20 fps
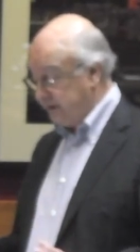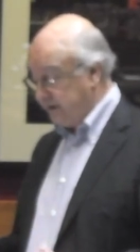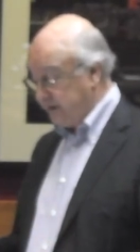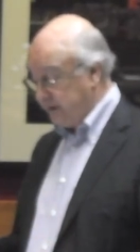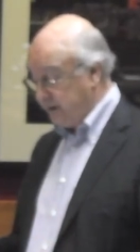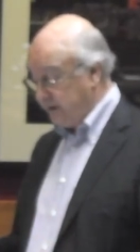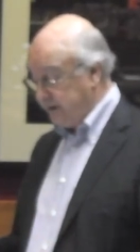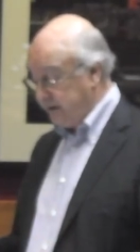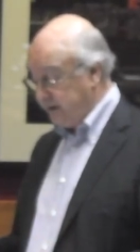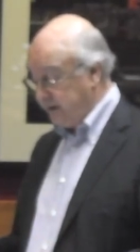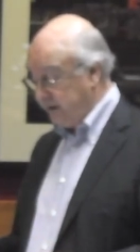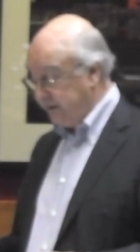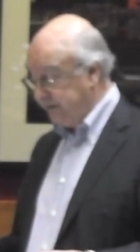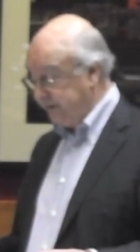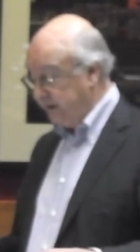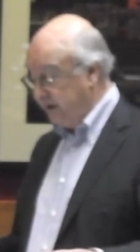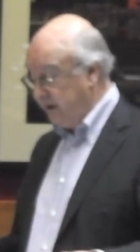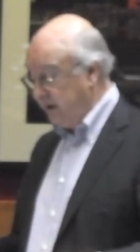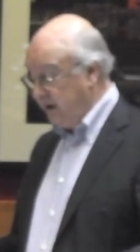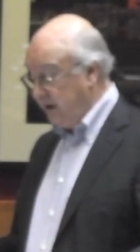uh, ideas.
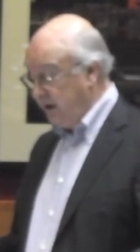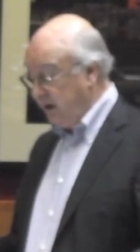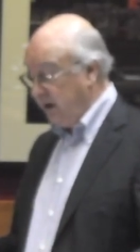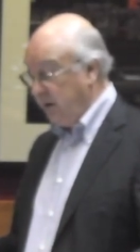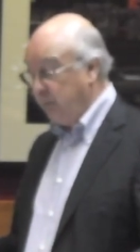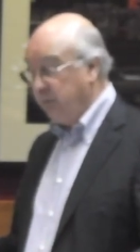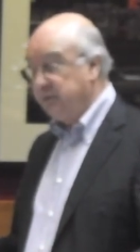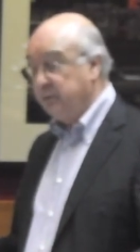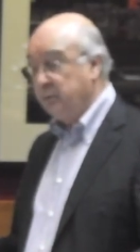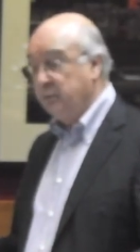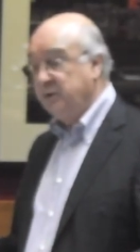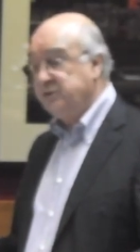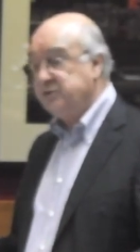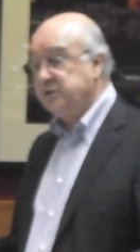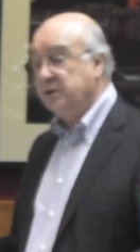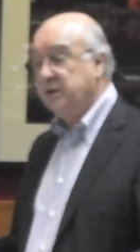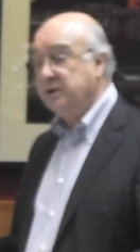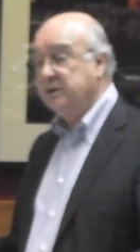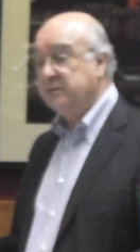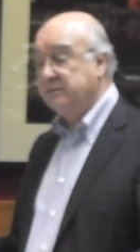It was
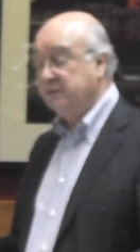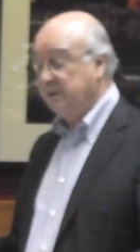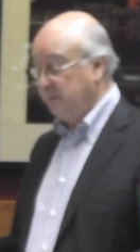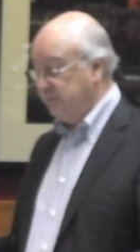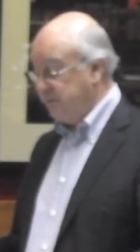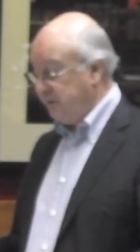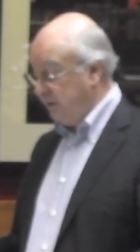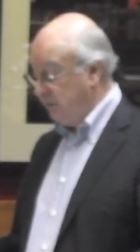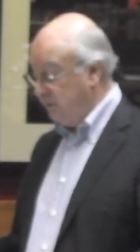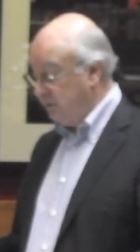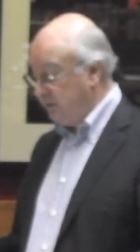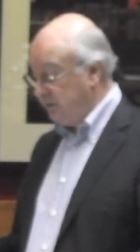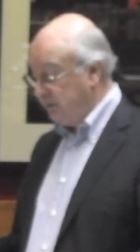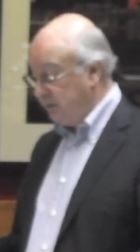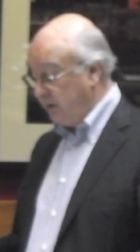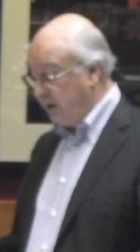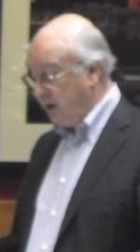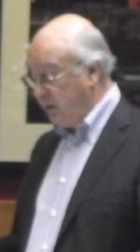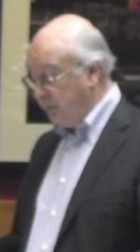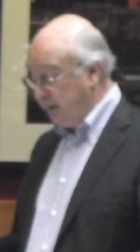originally developed in order
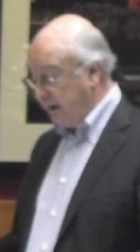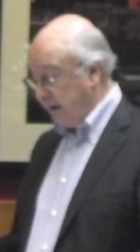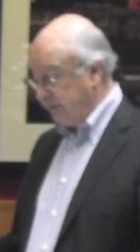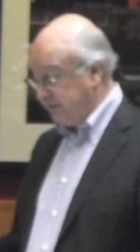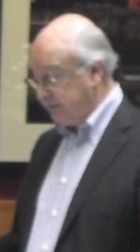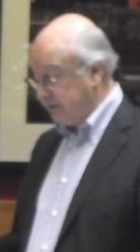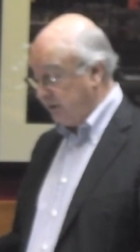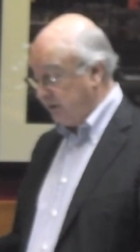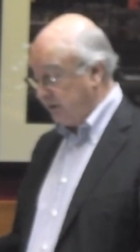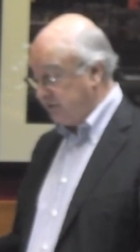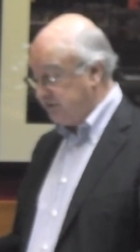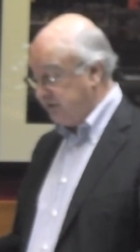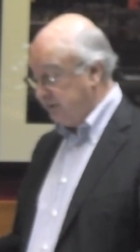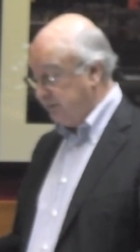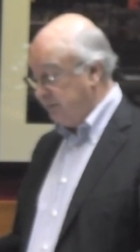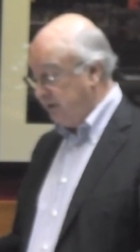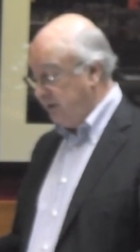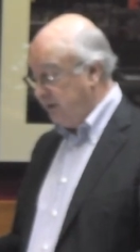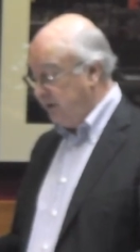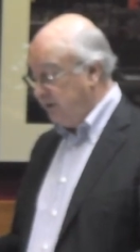to open up
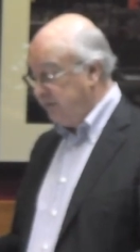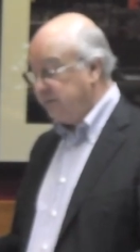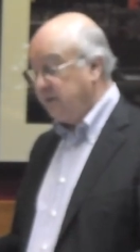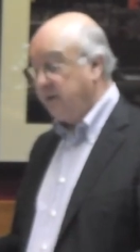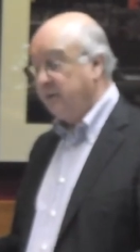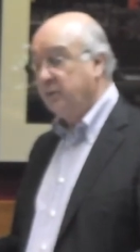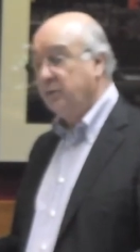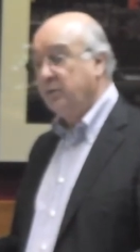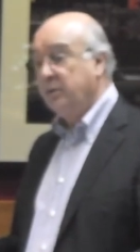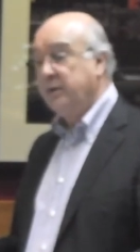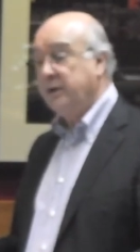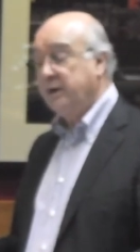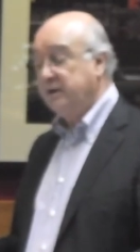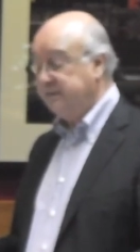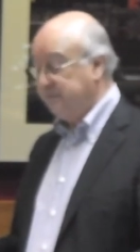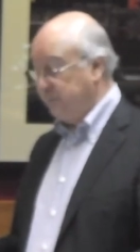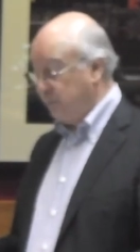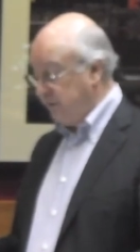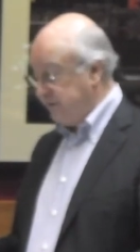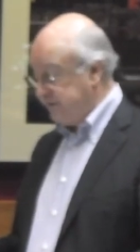scholarship so that all
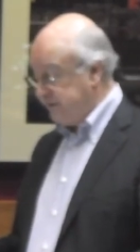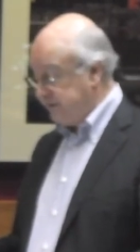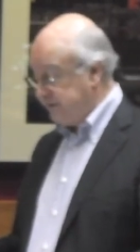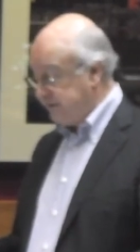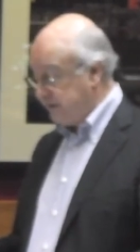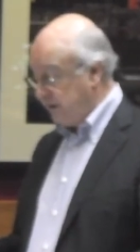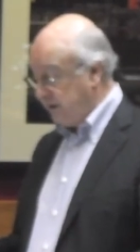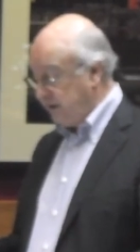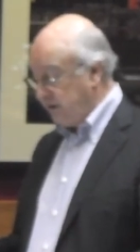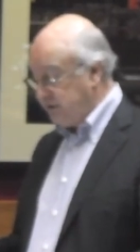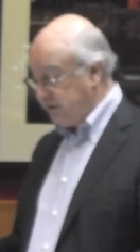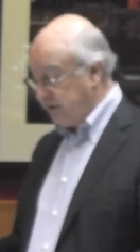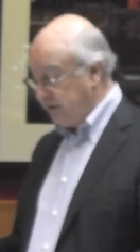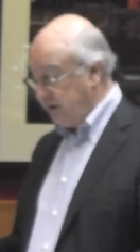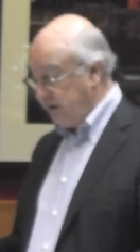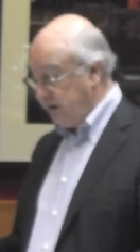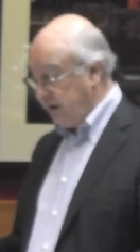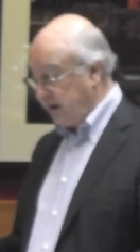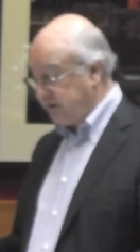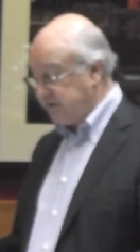those voices allegedly